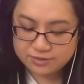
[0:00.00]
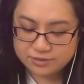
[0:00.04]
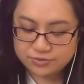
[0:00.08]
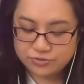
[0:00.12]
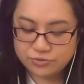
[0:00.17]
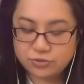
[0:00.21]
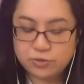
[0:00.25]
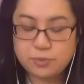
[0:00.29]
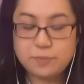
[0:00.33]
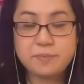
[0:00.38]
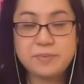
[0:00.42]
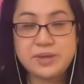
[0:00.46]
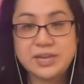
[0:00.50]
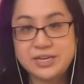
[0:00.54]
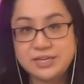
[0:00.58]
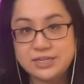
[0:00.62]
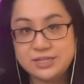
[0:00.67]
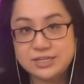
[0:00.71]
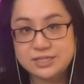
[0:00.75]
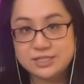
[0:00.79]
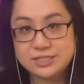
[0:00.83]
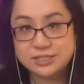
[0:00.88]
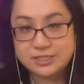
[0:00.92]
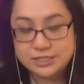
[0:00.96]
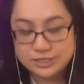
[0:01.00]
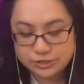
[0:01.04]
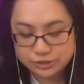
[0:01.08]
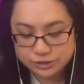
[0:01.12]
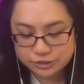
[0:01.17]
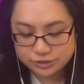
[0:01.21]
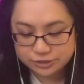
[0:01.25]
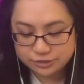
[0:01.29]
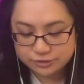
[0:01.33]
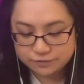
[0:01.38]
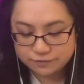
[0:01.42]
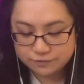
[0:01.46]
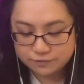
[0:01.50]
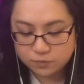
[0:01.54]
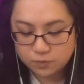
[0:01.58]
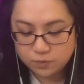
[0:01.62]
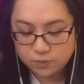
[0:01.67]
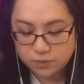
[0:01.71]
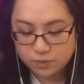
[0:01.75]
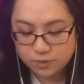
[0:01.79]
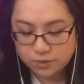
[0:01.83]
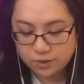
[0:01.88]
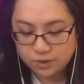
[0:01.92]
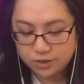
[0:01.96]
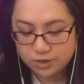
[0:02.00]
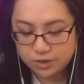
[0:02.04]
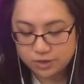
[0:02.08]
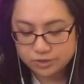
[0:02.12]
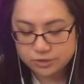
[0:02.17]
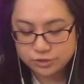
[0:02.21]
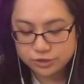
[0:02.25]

the main condition for